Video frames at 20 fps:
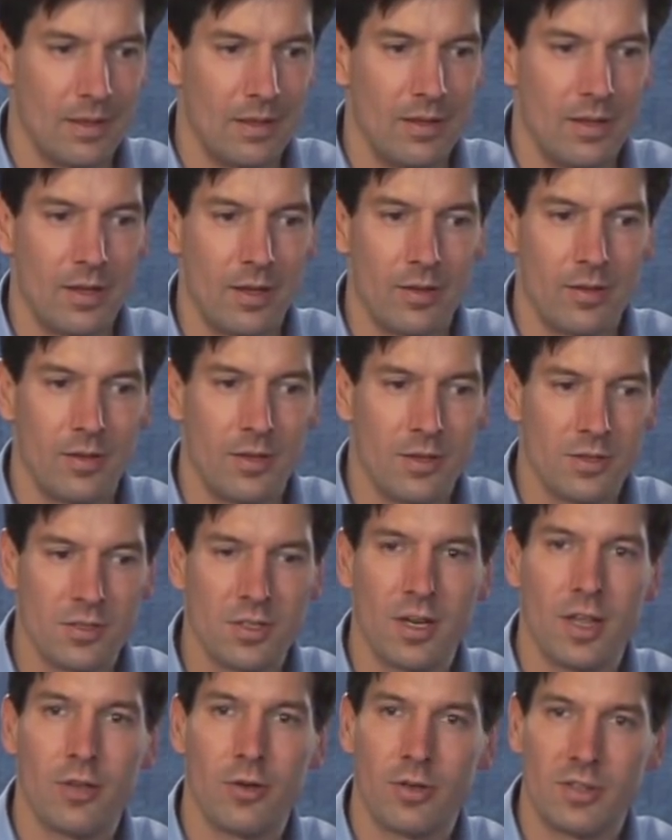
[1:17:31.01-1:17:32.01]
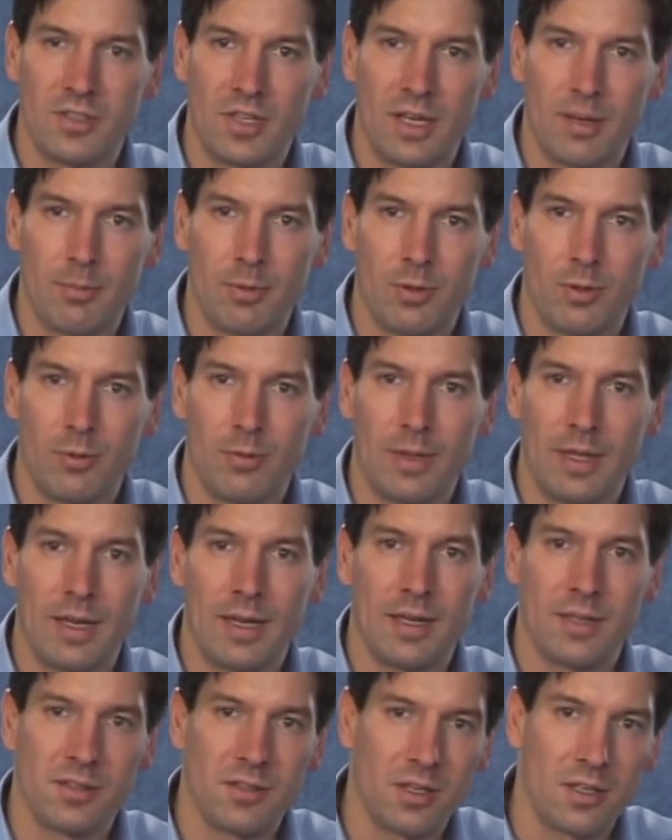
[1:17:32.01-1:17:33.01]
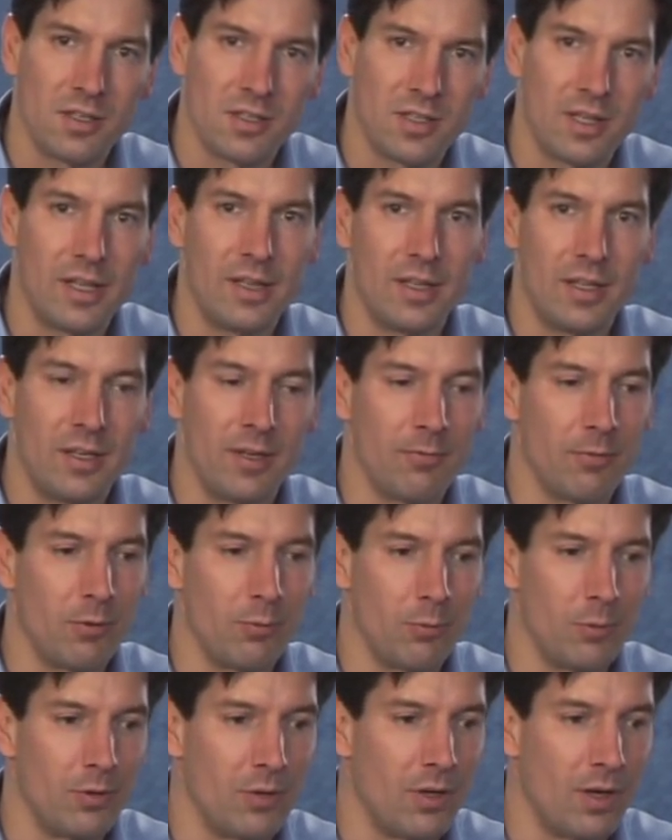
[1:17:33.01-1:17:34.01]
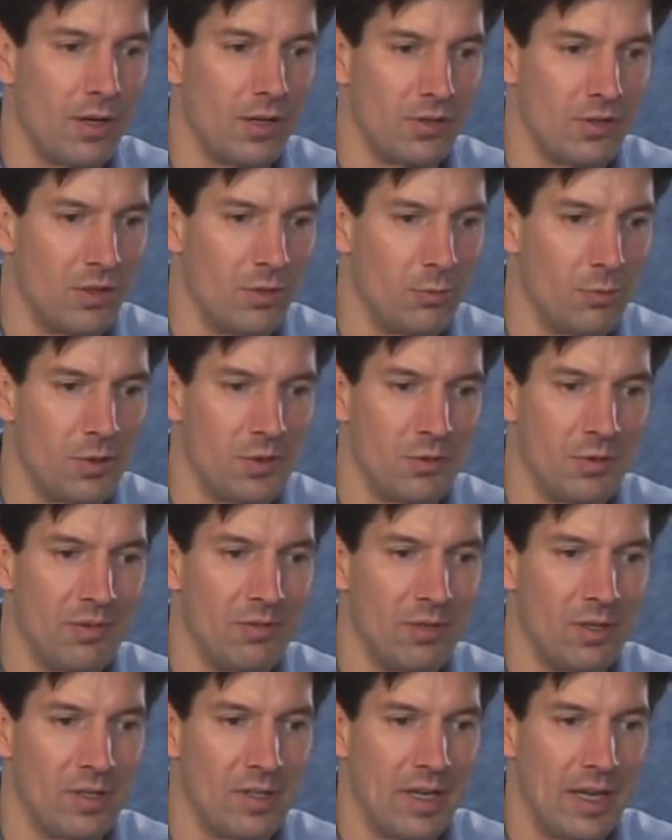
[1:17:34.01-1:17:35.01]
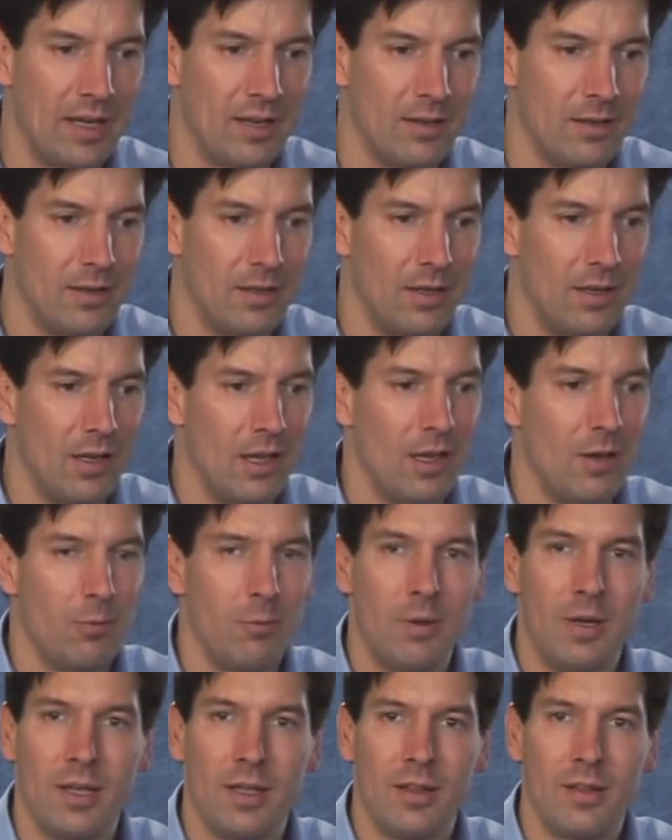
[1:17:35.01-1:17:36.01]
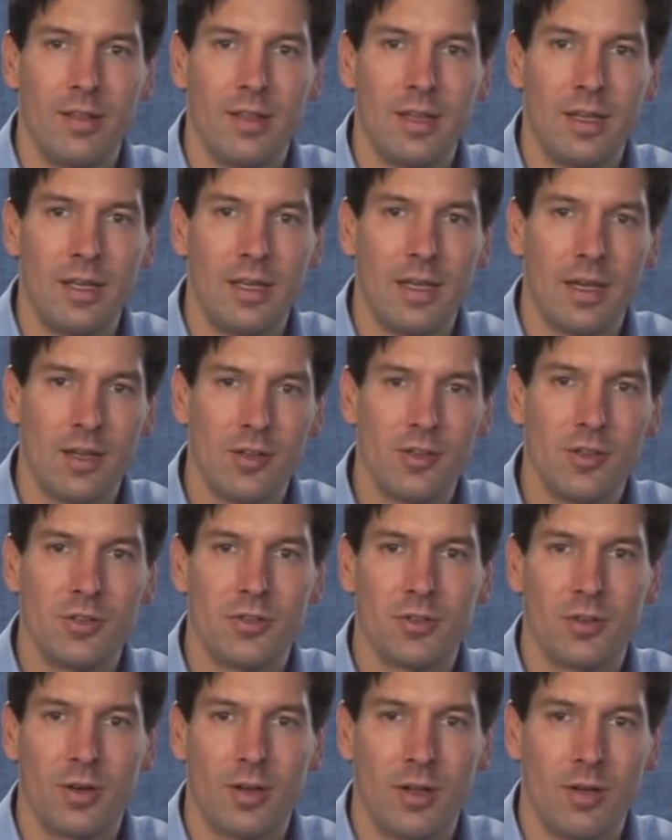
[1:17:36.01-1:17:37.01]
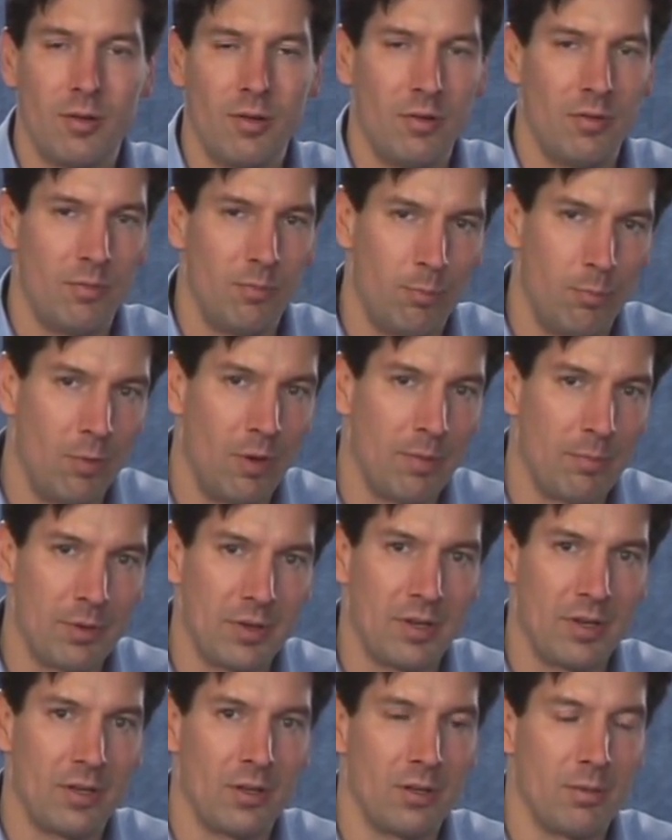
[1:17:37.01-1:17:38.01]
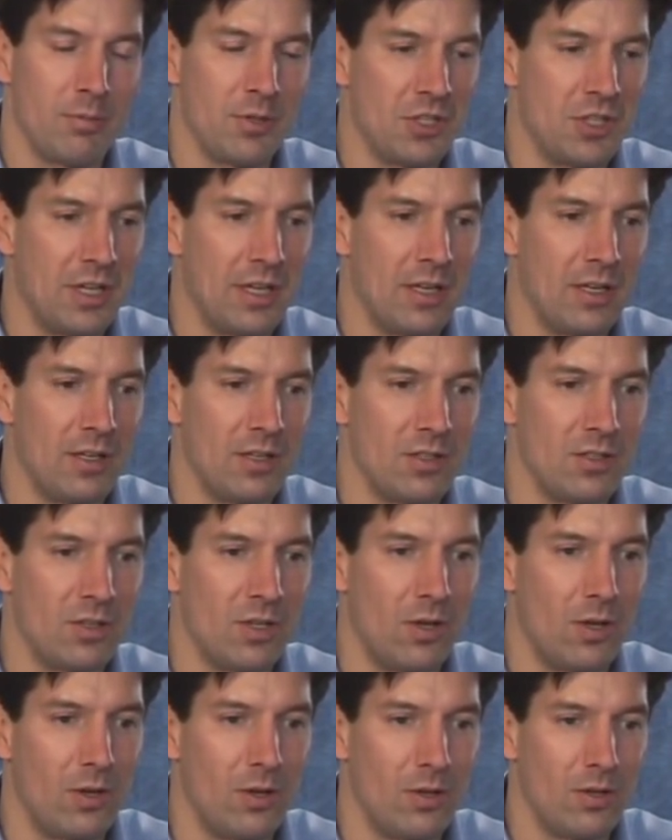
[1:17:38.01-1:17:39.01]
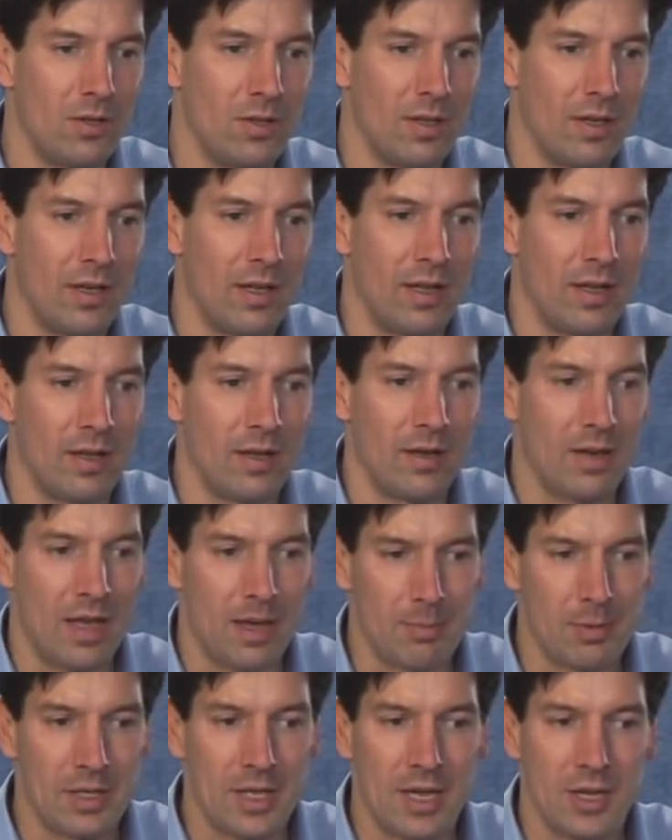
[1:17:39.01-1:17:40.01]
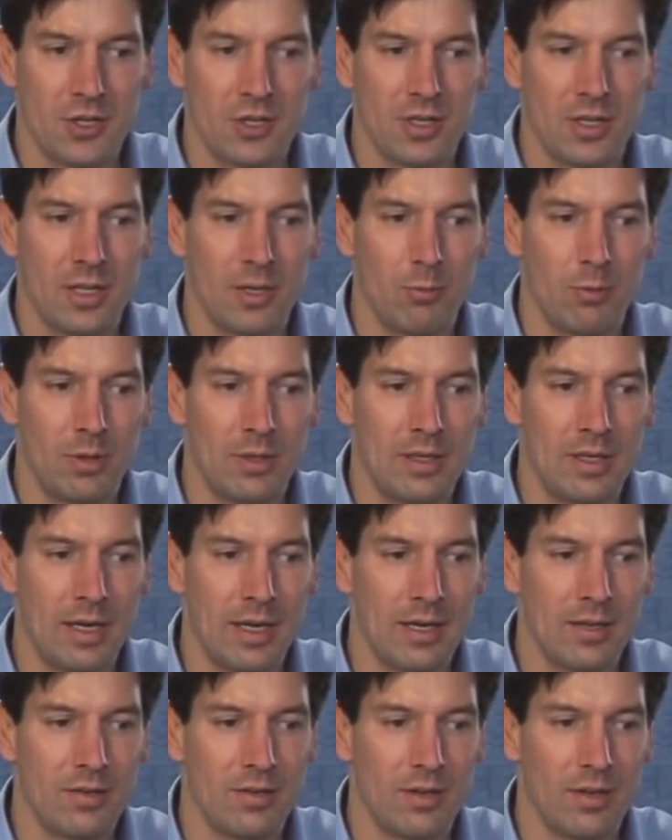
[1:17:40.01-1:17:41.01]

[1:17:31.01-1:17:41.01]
Now, here's another example that has a slightly different root cause than the ones we've looked at. When the end user on one particular machine installed an application, they would get